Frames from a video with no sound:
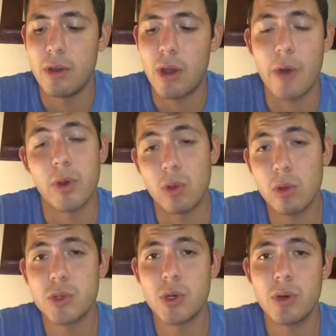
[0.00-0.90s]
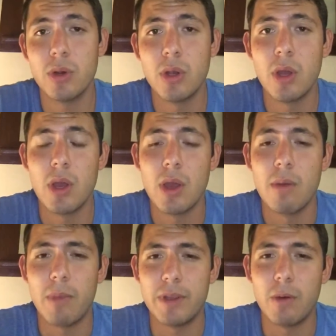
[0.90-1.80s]
agriculture
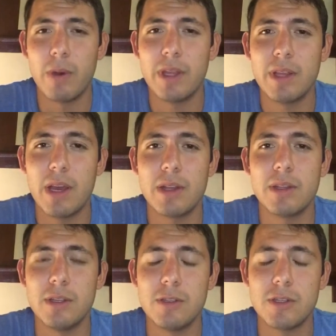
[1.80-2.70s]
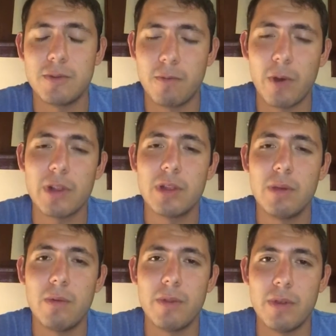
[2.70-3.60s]
by the way that it is
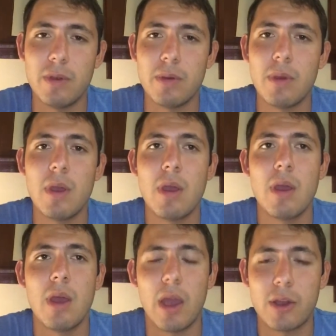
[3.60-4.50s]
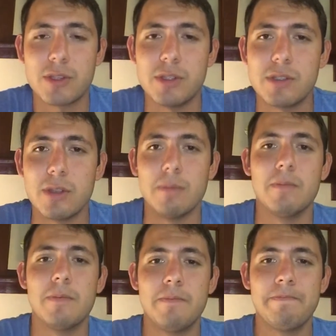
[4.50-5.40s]
friendly with the ecosystem.
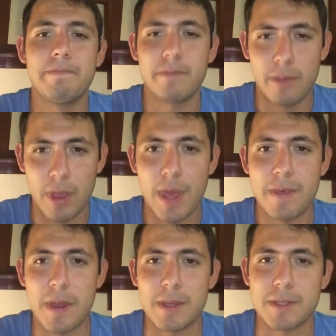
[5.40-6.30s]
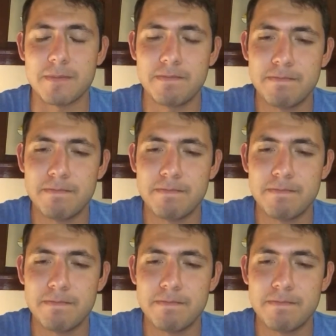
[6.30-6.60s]
Thanks.